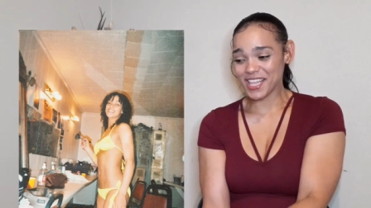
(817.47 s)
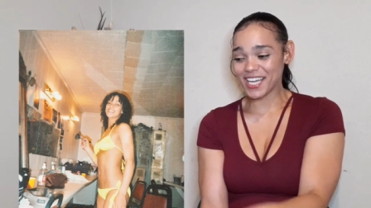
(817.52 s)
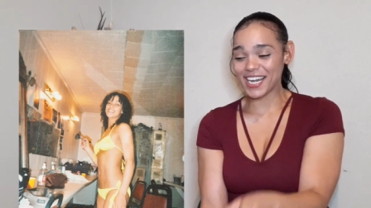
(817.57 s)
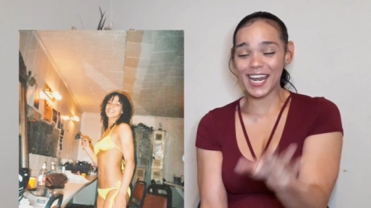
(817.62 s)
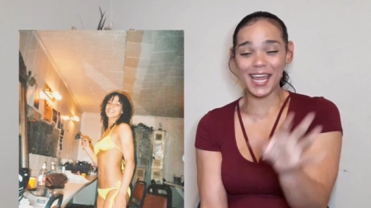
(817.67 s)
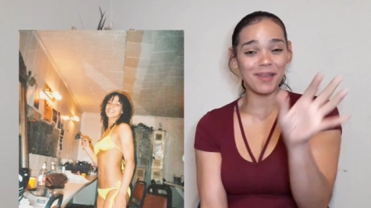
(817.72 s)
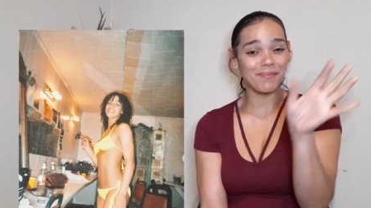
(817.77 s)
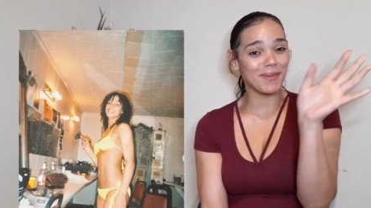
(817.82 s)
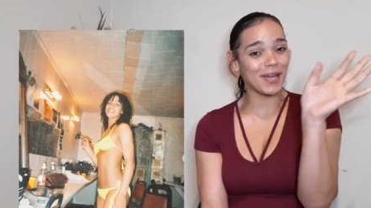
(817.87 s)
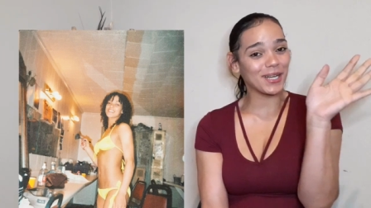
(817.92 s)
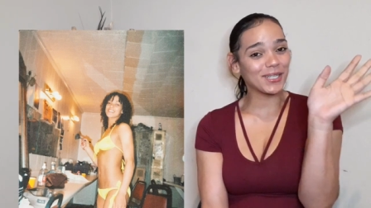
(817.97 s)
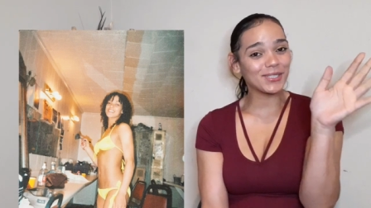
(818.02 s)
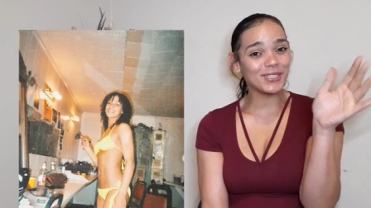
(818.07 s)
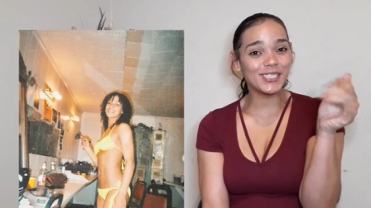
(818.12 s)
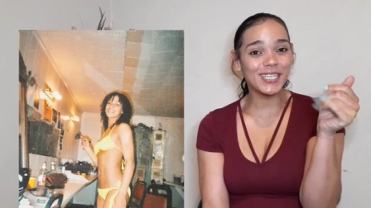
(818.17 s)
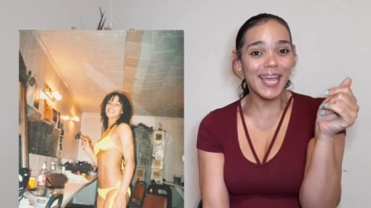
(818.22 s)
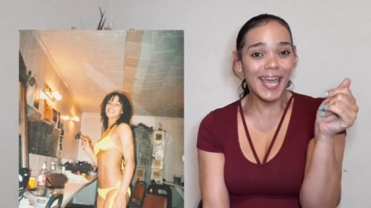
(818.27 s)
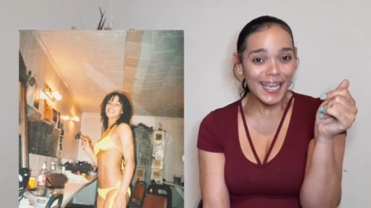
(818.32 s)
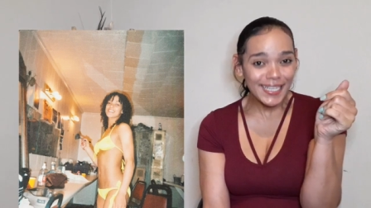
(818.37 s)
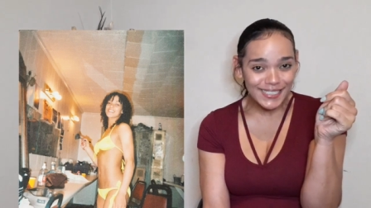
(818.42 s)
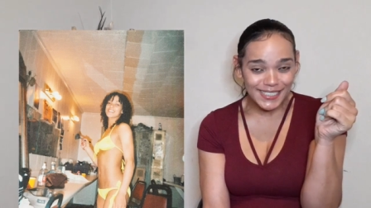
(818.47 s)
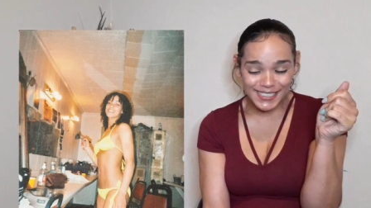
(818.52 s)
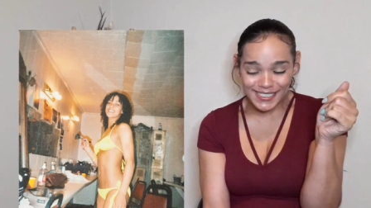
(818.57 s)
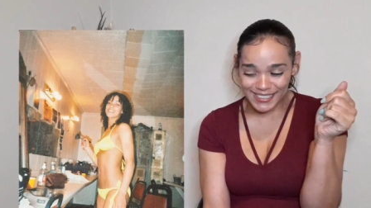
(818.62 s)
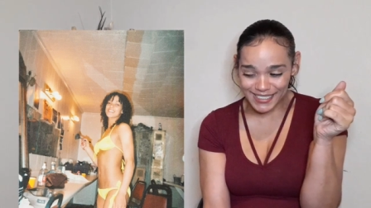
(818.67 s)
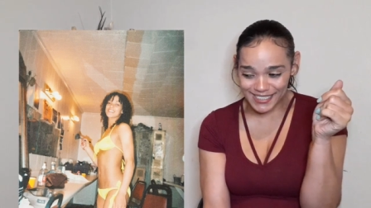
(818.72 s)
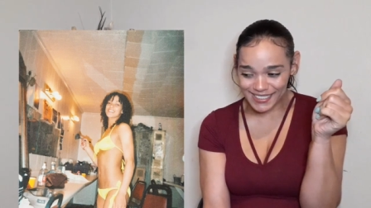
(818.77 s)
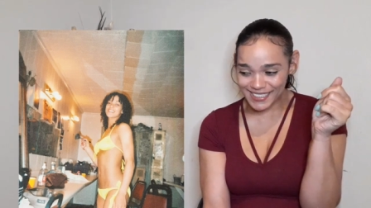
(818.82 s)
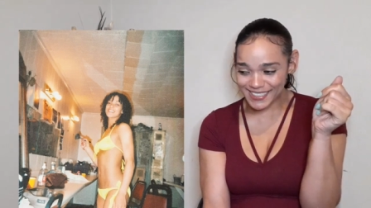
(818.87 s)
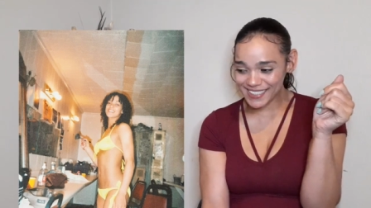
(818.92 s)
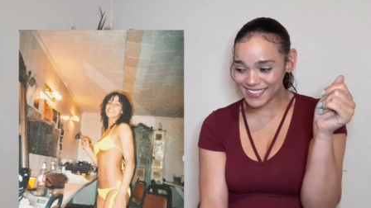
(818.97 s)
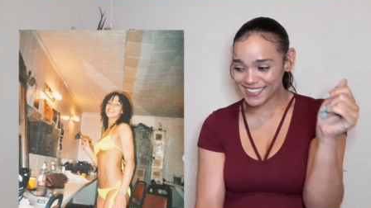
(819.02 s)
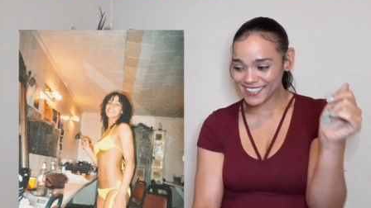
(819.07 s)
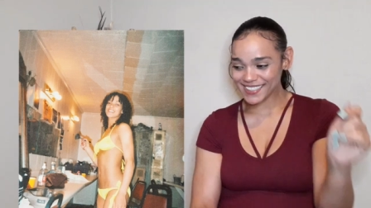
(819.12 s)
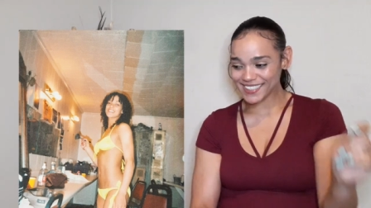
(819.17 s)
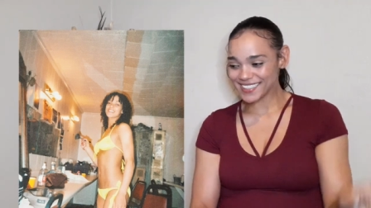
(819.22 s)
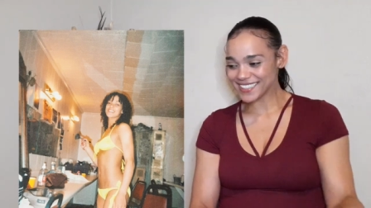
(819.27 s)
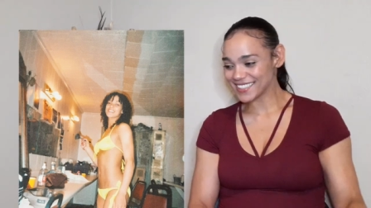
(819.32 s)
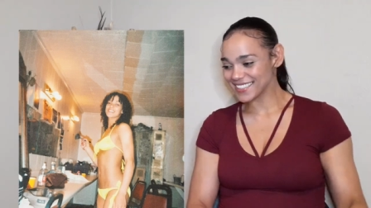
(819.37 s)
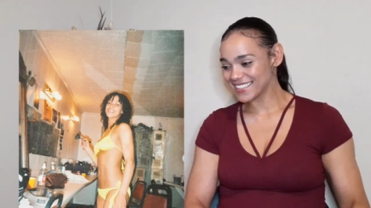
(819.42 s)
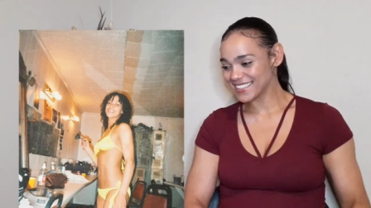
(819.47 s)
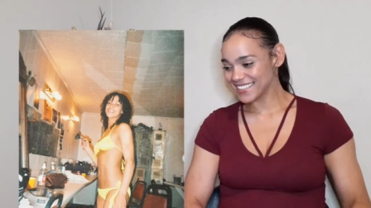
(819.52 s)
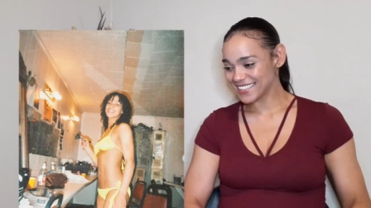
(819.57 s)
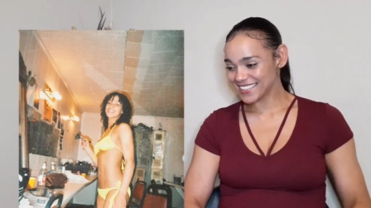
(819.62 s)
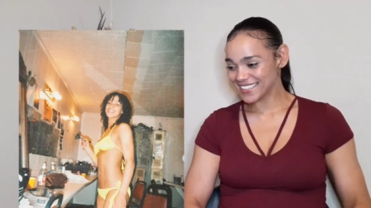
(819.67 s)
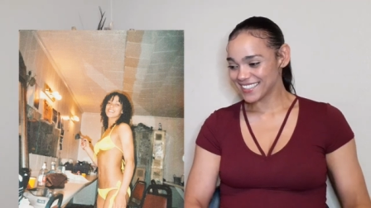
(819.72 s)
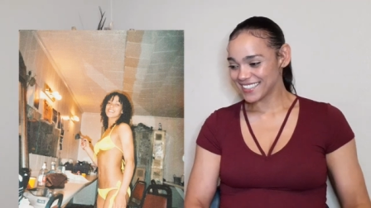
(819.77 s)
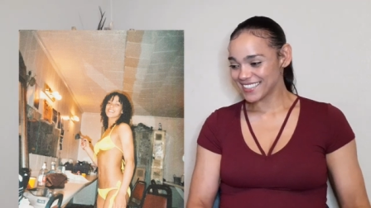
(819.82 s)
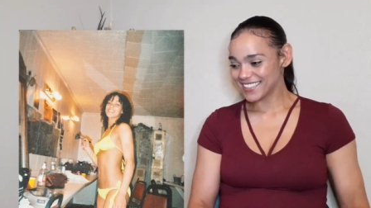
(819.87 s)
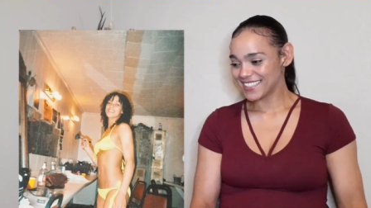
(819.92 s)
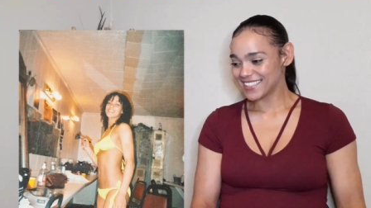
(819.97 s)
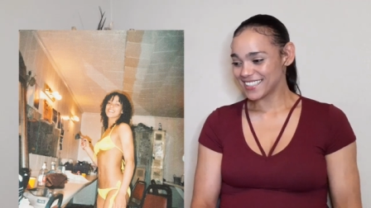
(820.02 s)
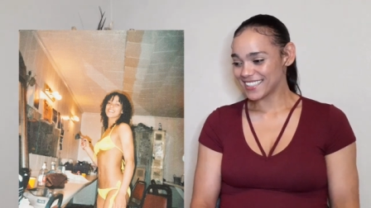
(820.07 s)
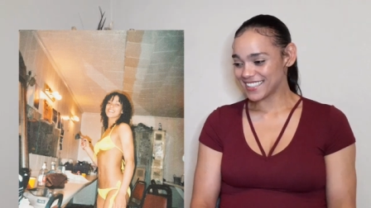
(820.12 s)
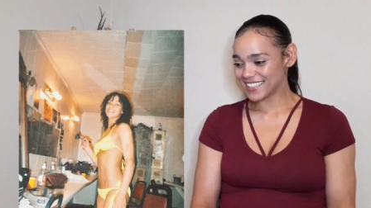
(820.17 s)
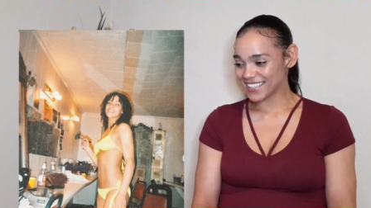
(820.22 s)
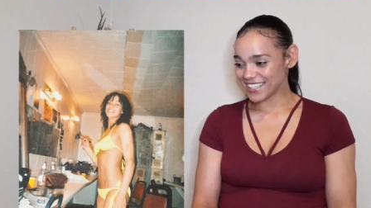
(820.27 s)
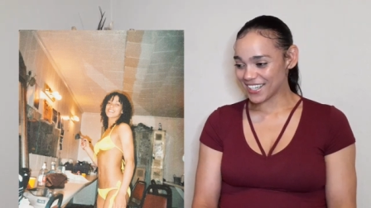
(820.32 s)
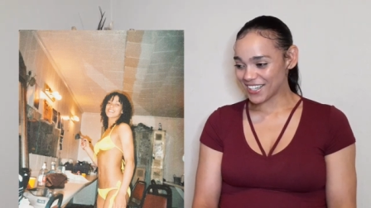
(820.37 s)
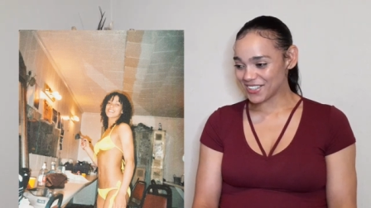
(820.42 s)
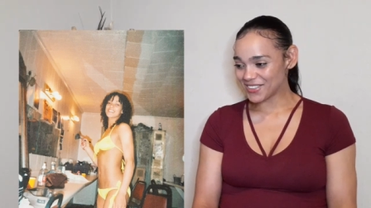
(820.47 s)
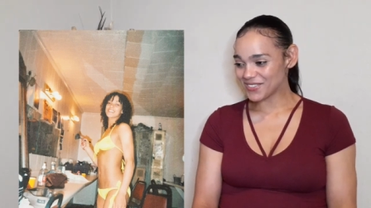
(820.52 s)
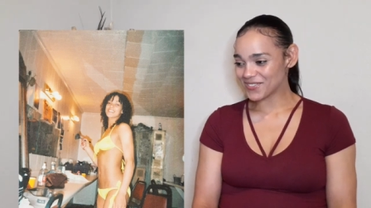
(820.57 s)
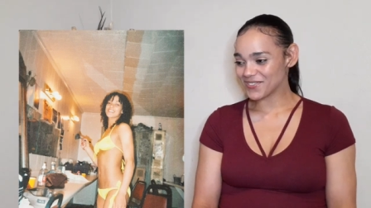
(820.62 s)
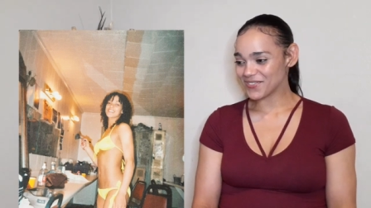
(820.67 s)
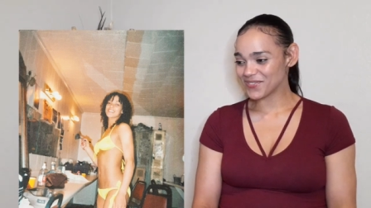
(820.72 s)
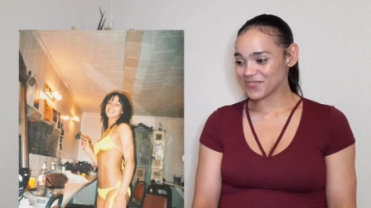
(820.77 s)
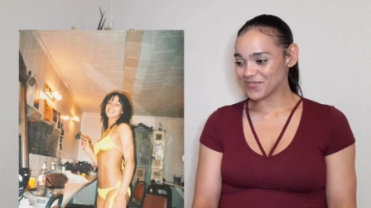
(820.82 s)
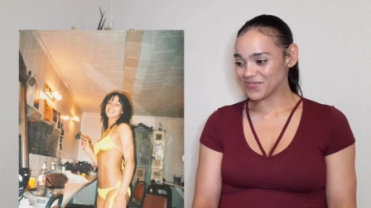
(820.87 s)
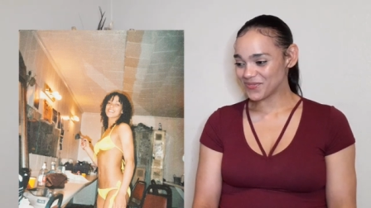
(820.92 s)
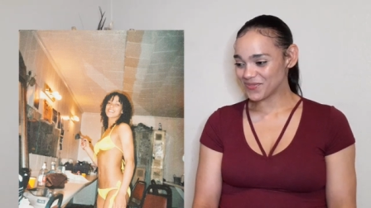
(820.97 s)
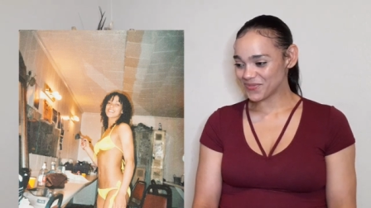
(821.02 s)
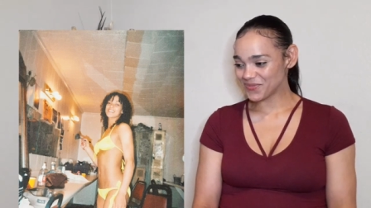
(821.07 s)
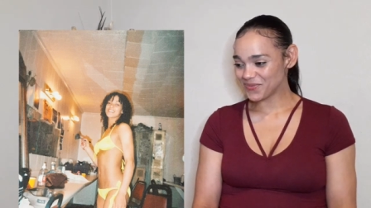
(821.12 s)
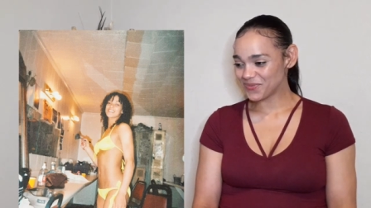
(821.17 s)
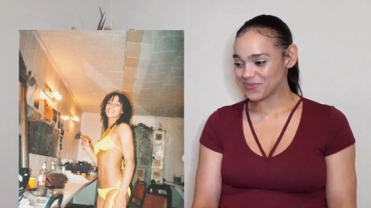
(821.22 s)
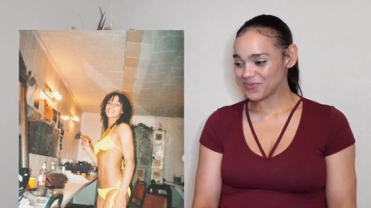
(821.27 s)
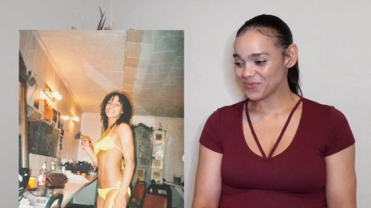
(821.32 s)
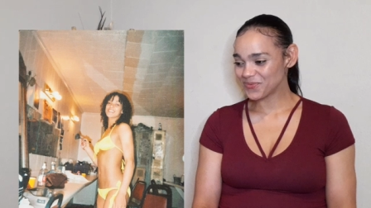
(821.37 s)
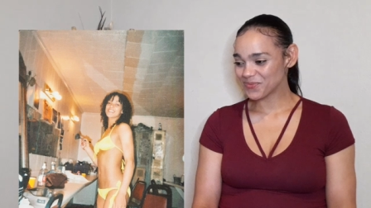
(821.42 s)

Looking like Michael Jackson. Yeah. Mm-hmm.